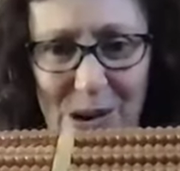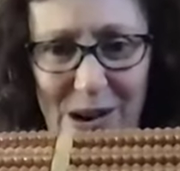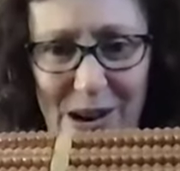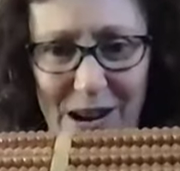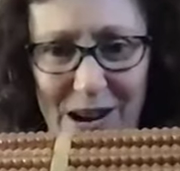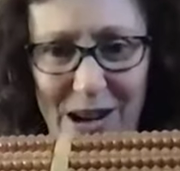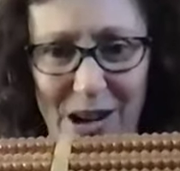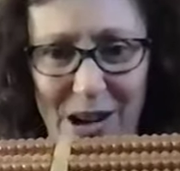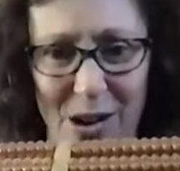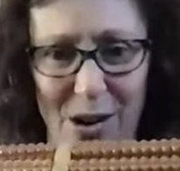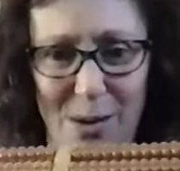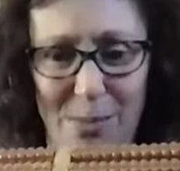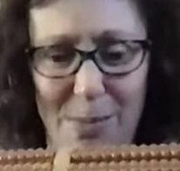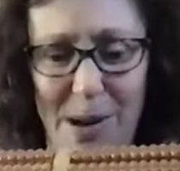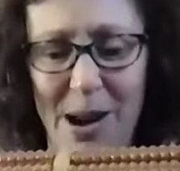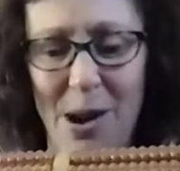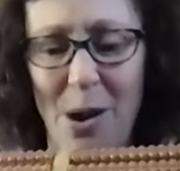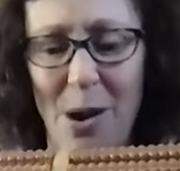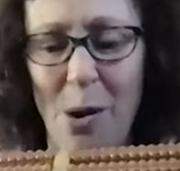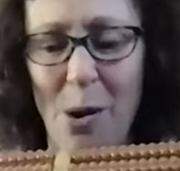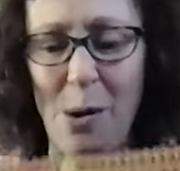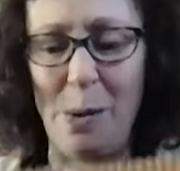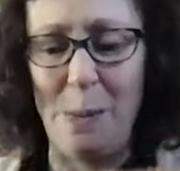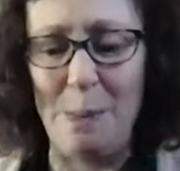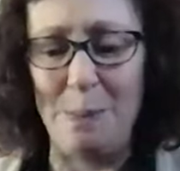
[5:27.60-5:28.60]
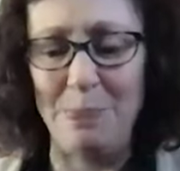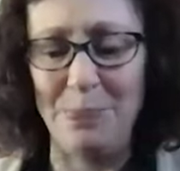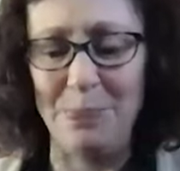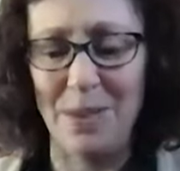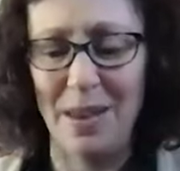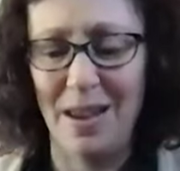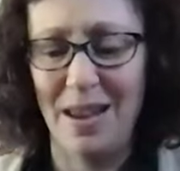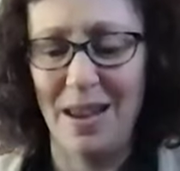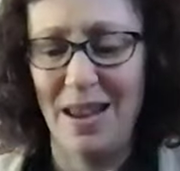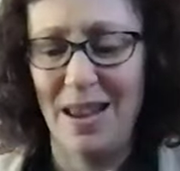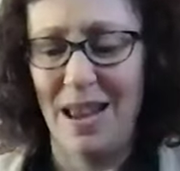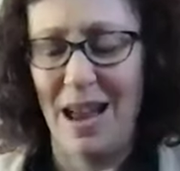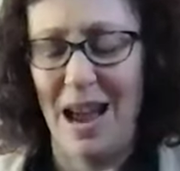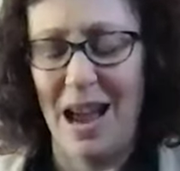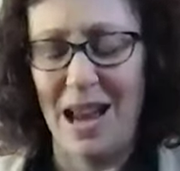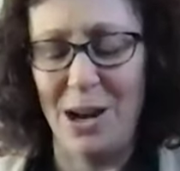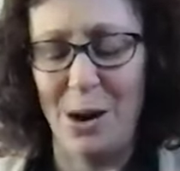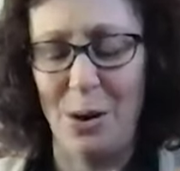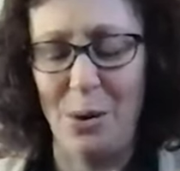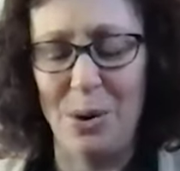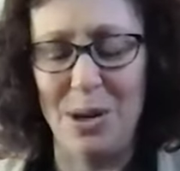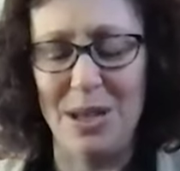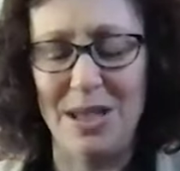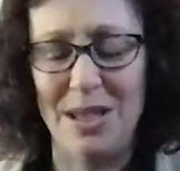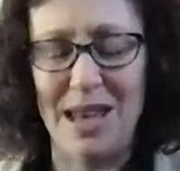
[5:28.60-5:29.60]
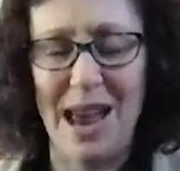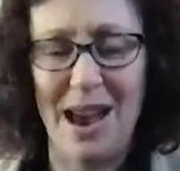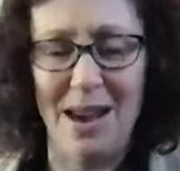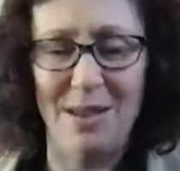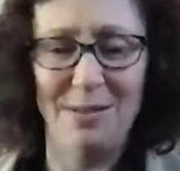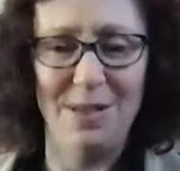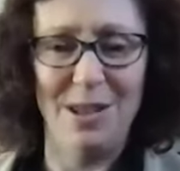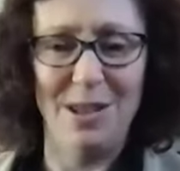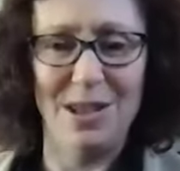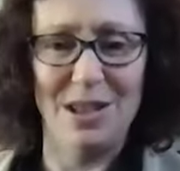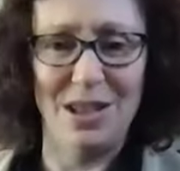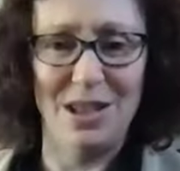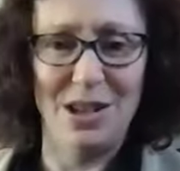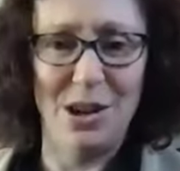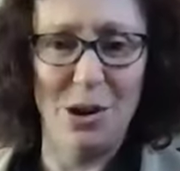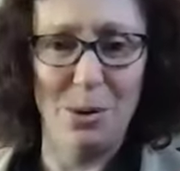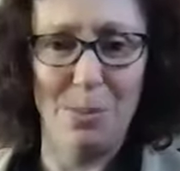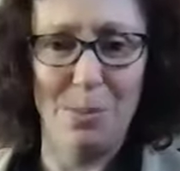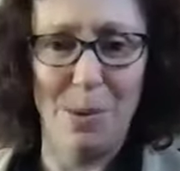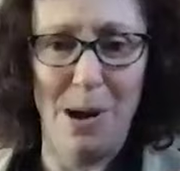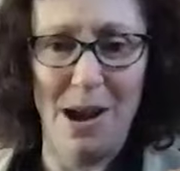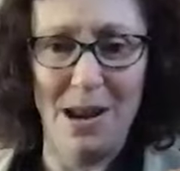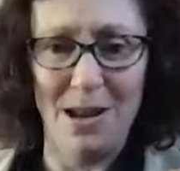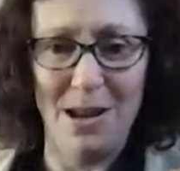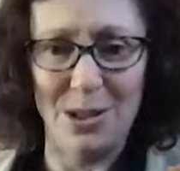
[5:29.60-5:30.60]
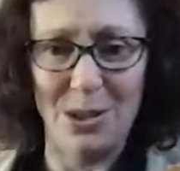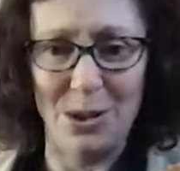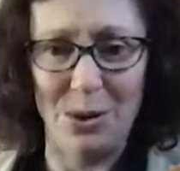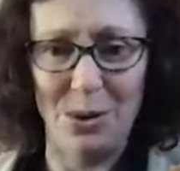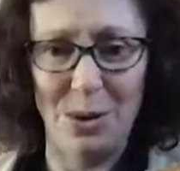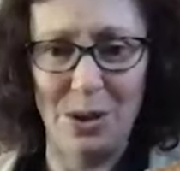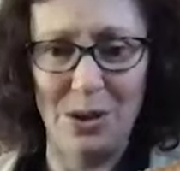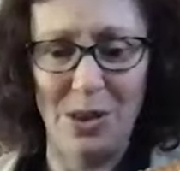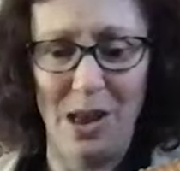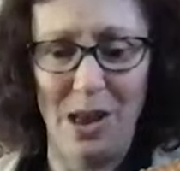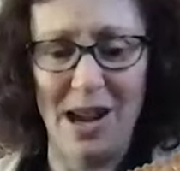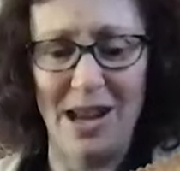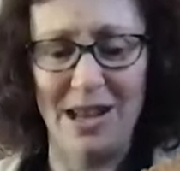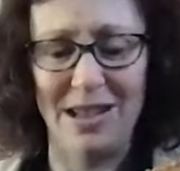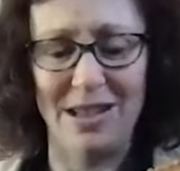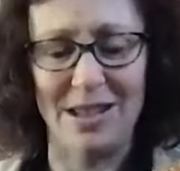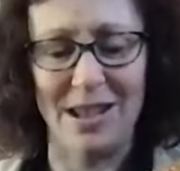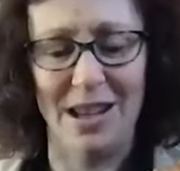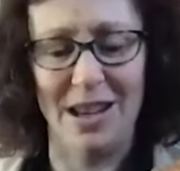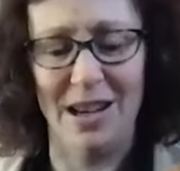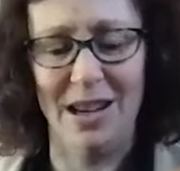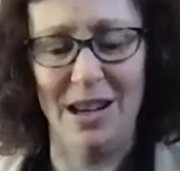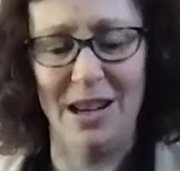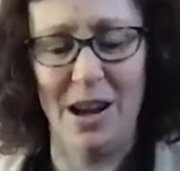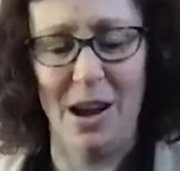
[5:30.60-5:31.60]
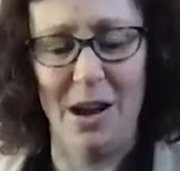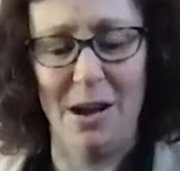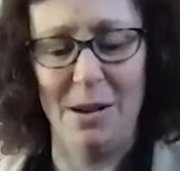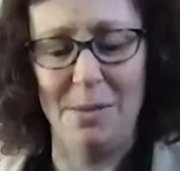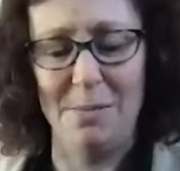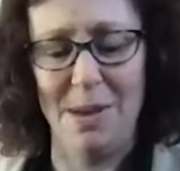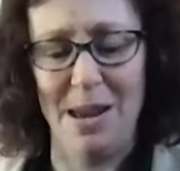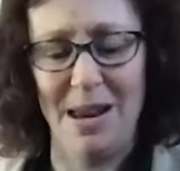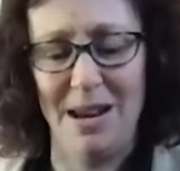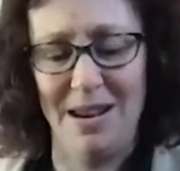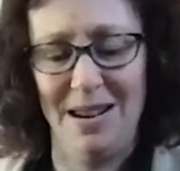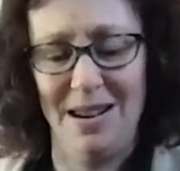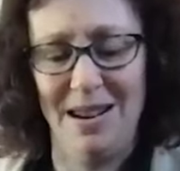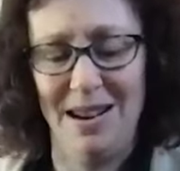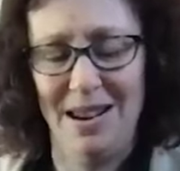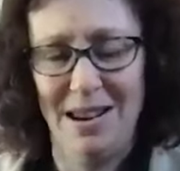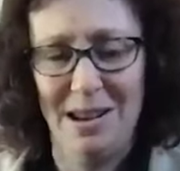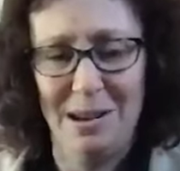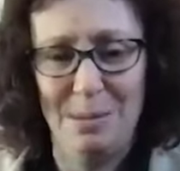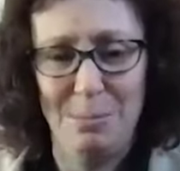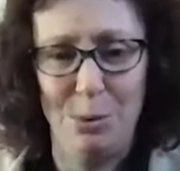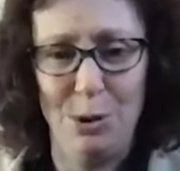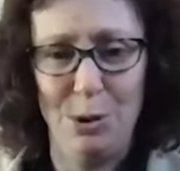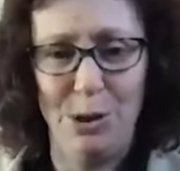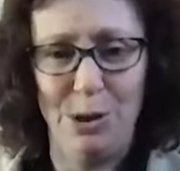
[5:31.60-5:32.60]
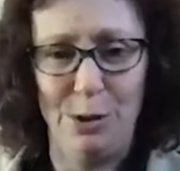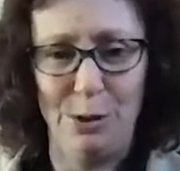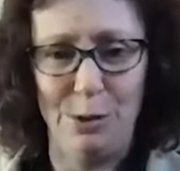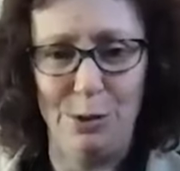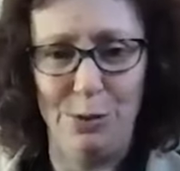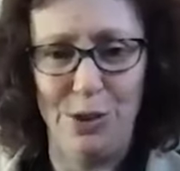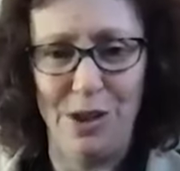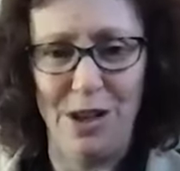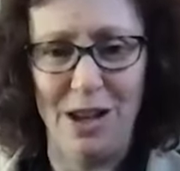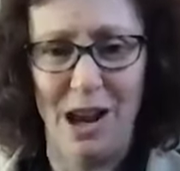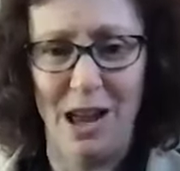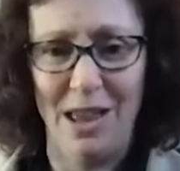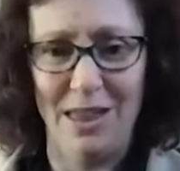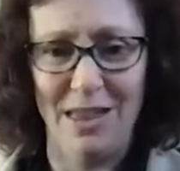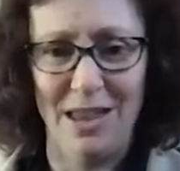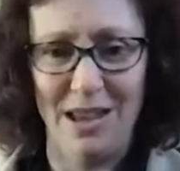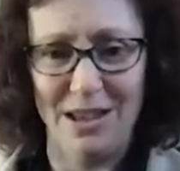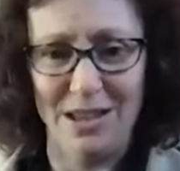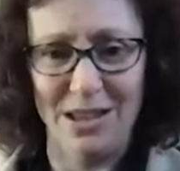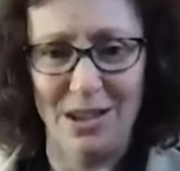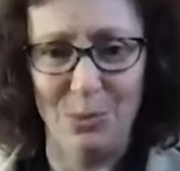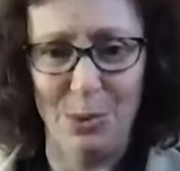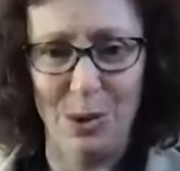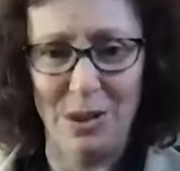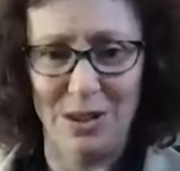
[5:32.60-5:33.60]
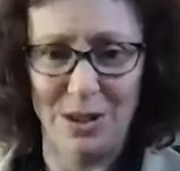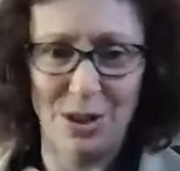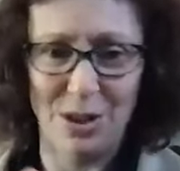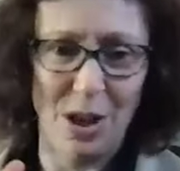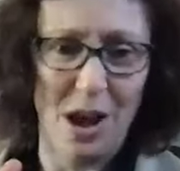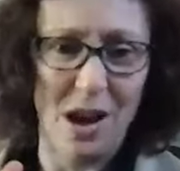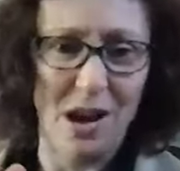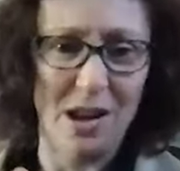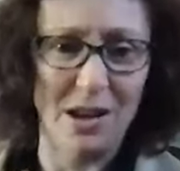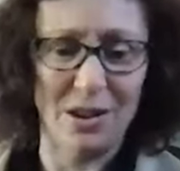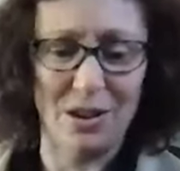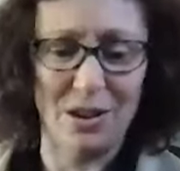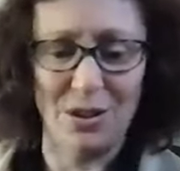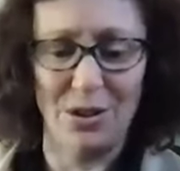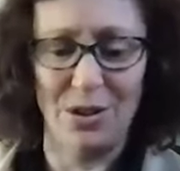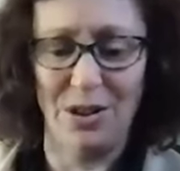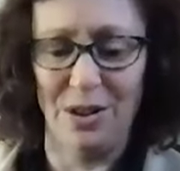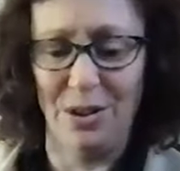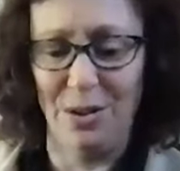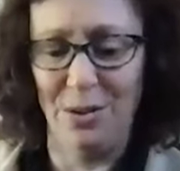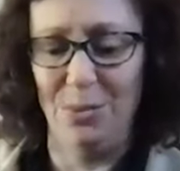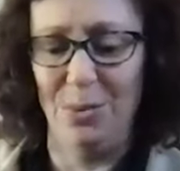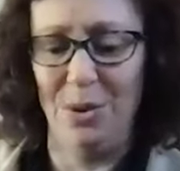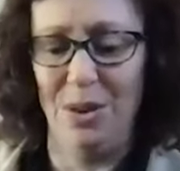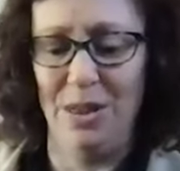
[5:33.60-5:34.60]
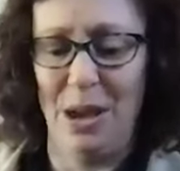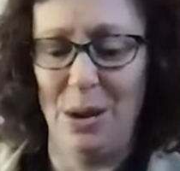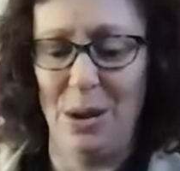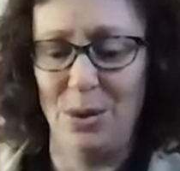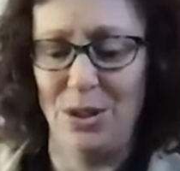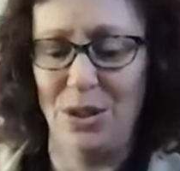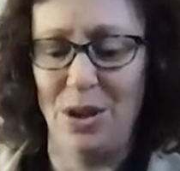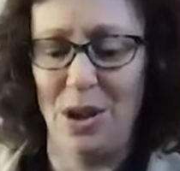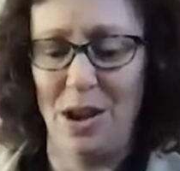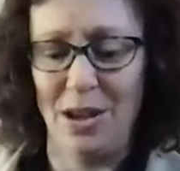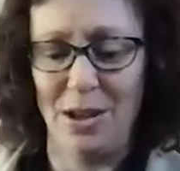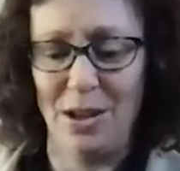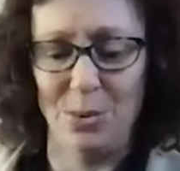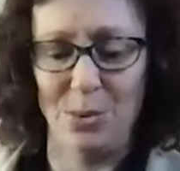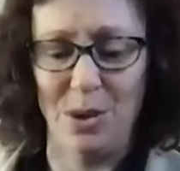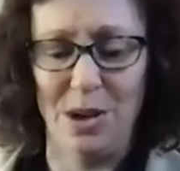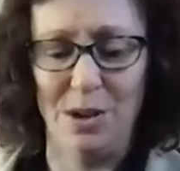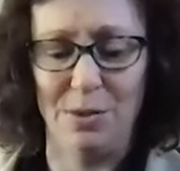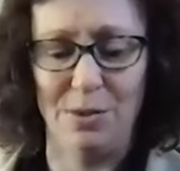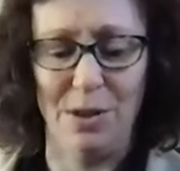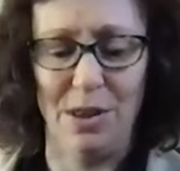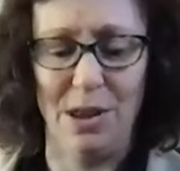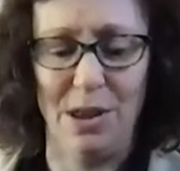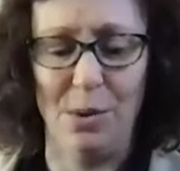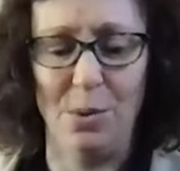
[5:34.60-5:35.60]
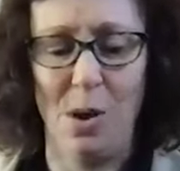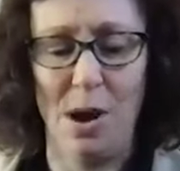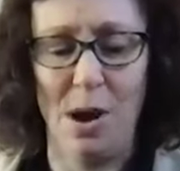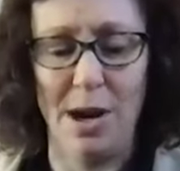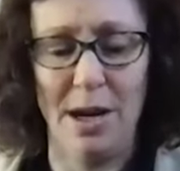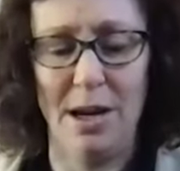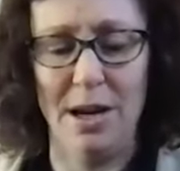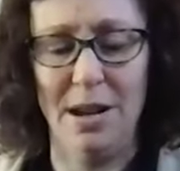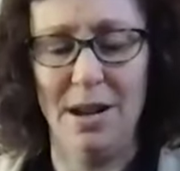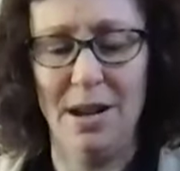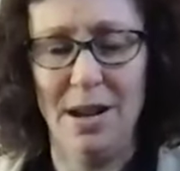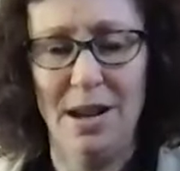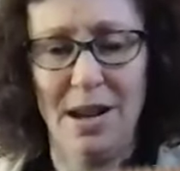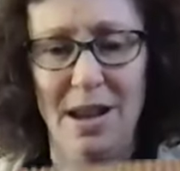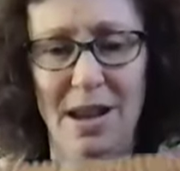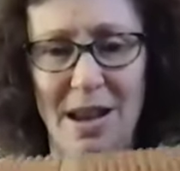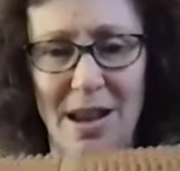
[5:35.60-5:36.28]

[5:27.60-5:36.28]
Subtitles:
or here in my home, I'd always have this nearby so clients could come and put their feet on this with socks or without socks, whatever they wanted.